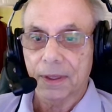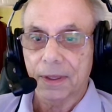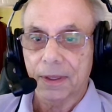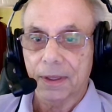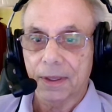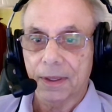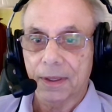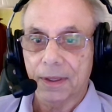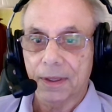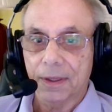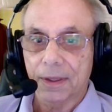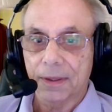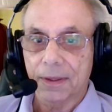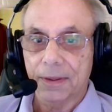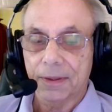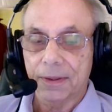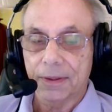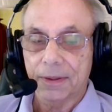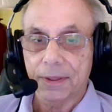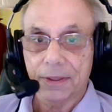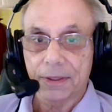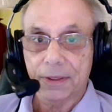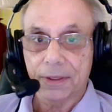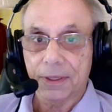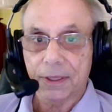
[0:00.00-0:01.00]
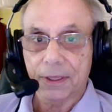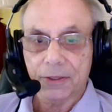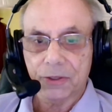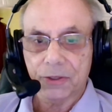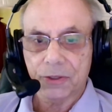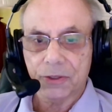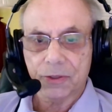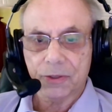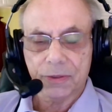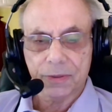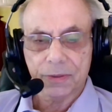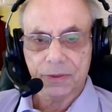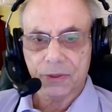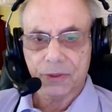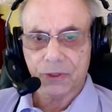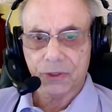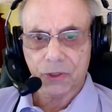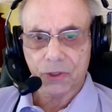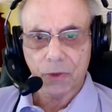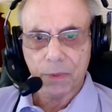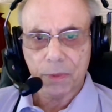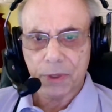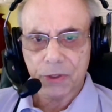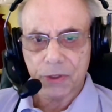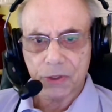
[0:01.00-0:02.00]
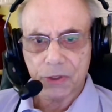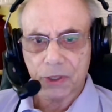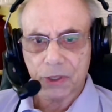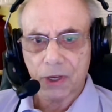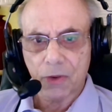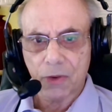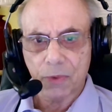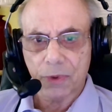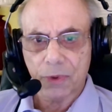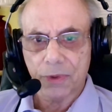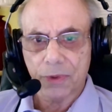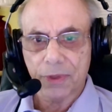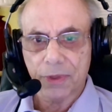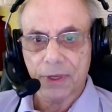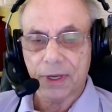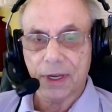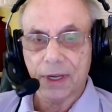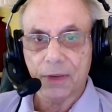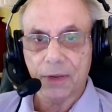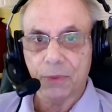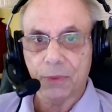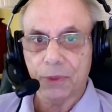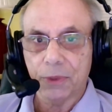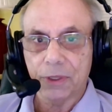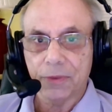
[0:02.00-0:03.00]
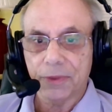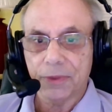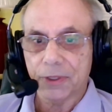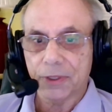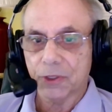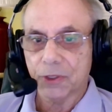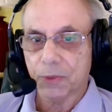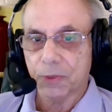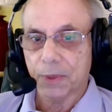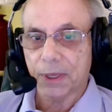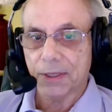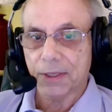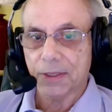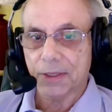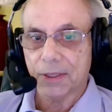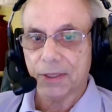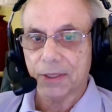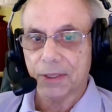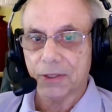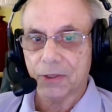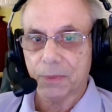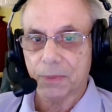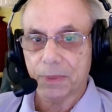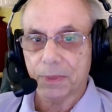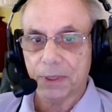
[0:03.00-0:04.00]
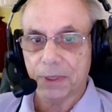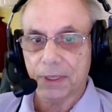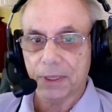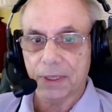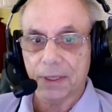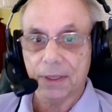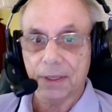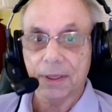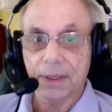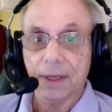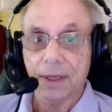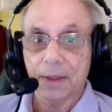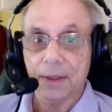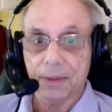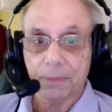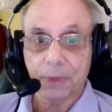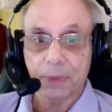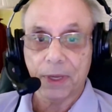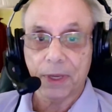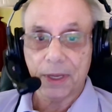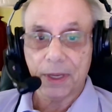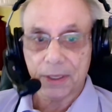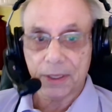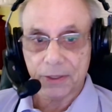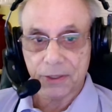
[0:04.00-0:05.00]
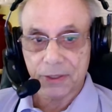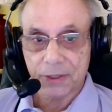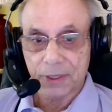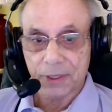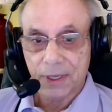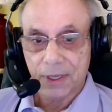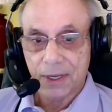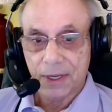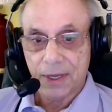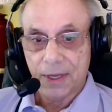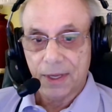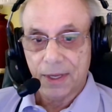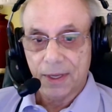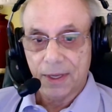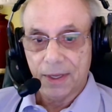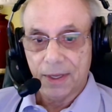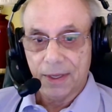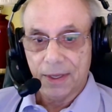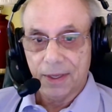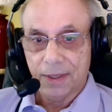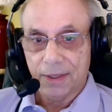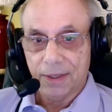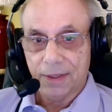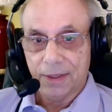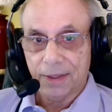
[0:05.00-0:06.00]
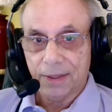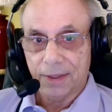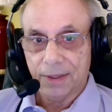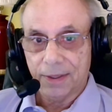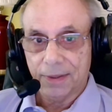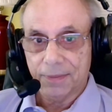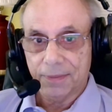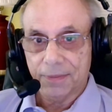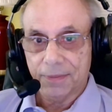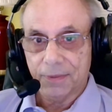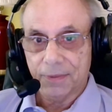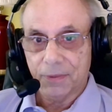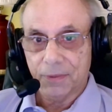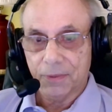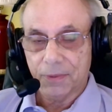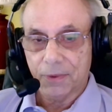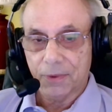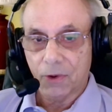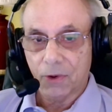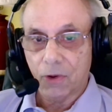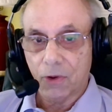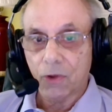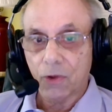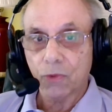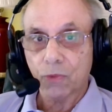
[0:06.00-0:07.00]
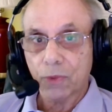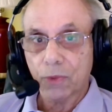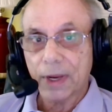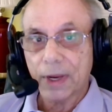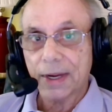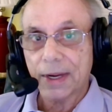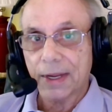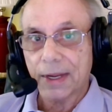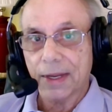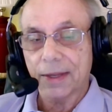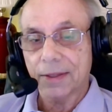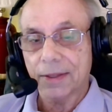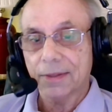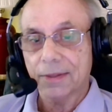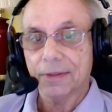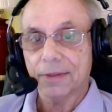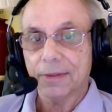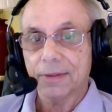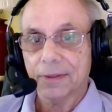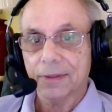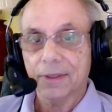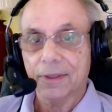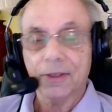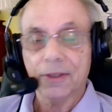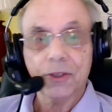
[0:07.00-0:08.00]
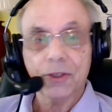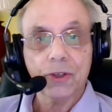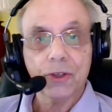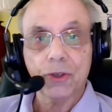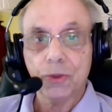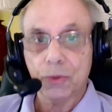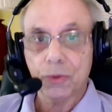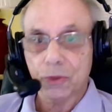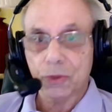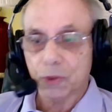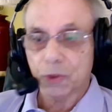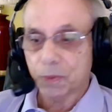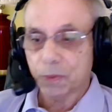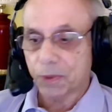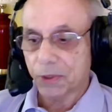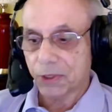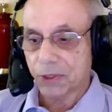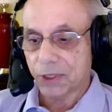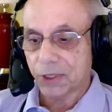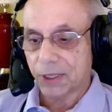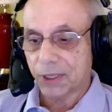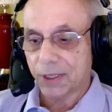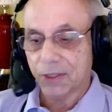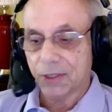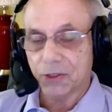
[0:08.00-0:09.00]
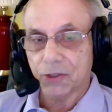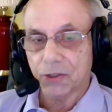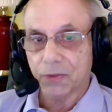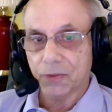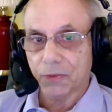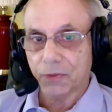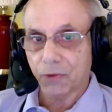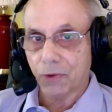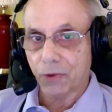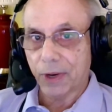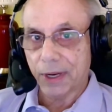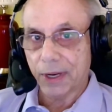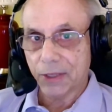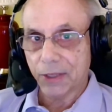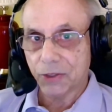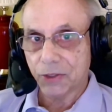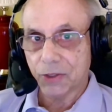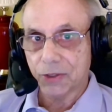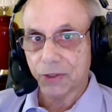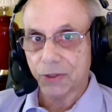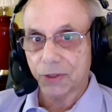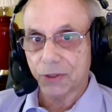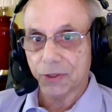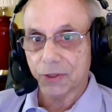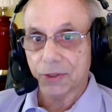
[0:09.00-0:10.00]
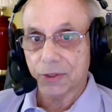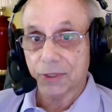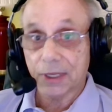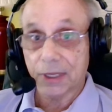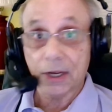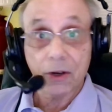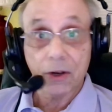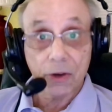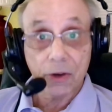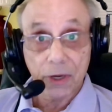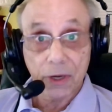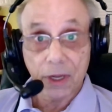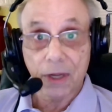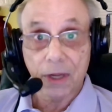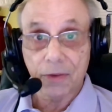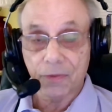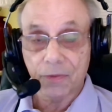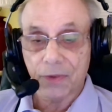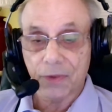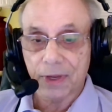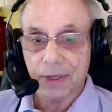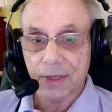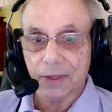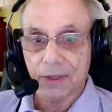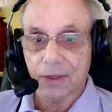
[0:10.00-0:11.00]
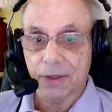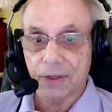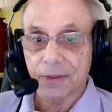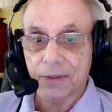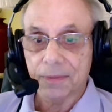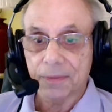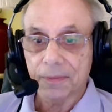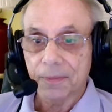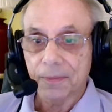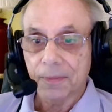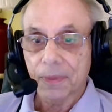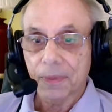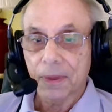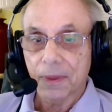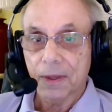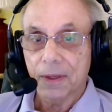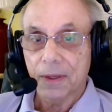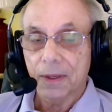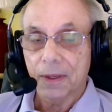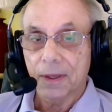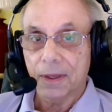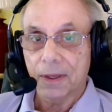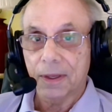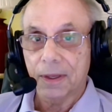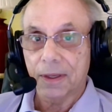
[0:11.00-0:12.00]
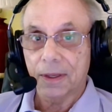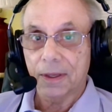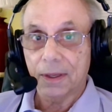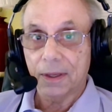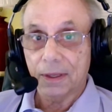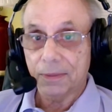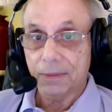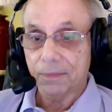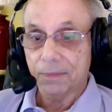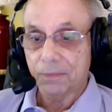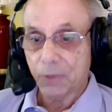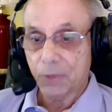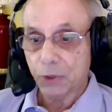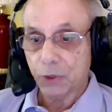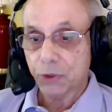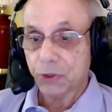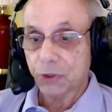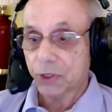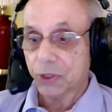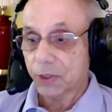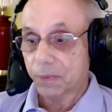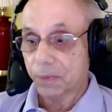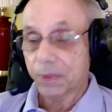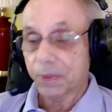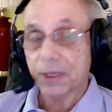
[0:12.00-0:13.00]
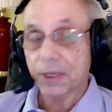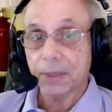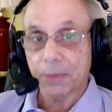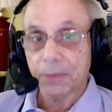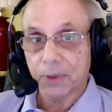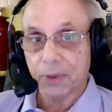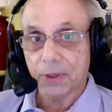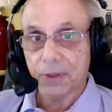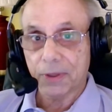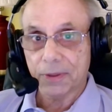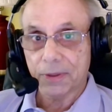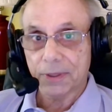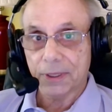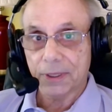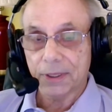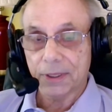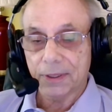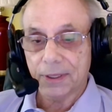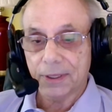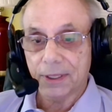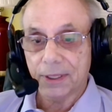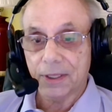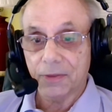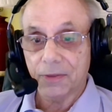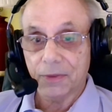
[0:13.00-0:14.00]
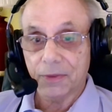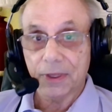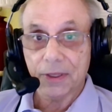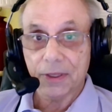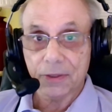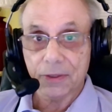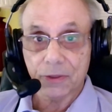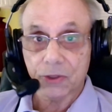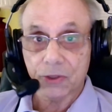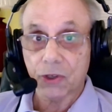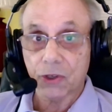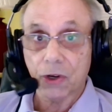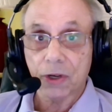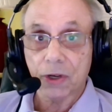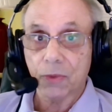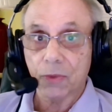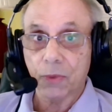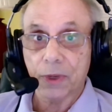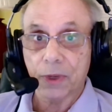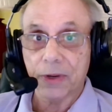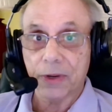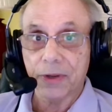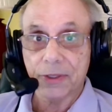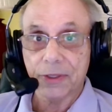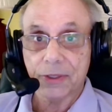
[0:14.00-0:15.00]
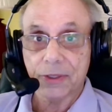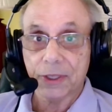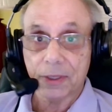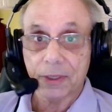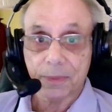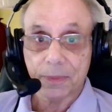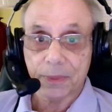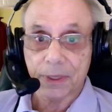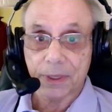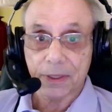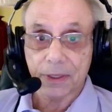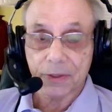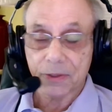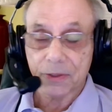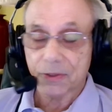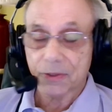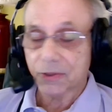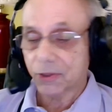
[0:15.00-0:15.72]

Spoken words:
that's so much lower than I would have expected it to be. Plus, already a huge percentage of crashes that are non-fatal. Most of the people in the vehicles aren't wearing seatbelts.